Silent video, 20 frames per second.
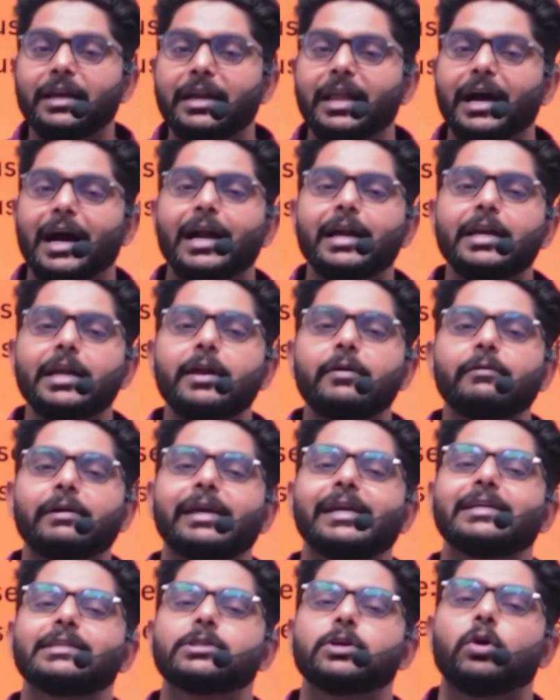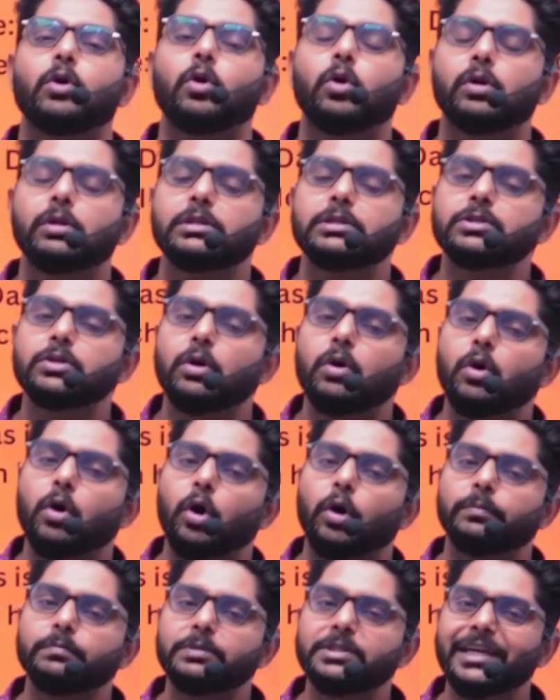Dative is also
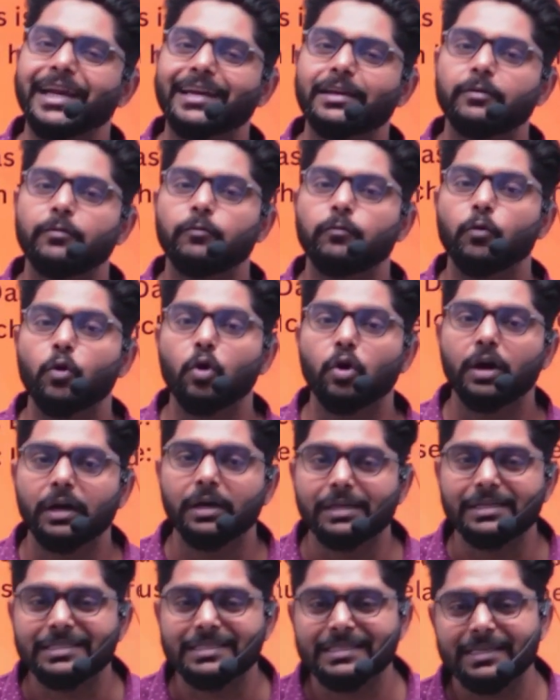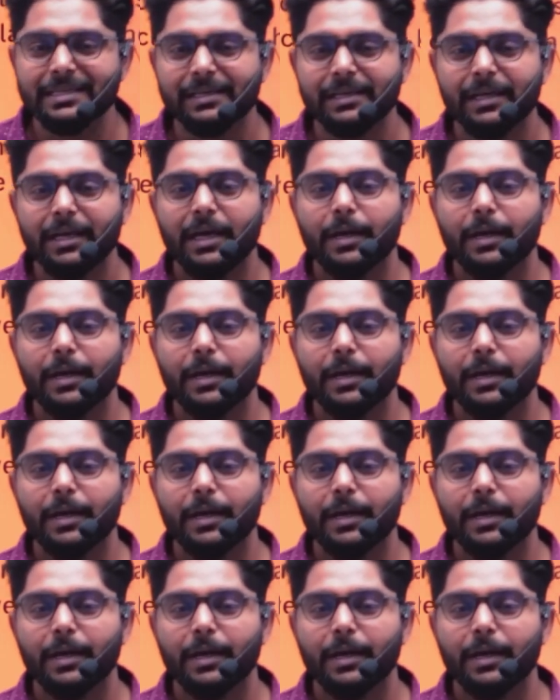object focused,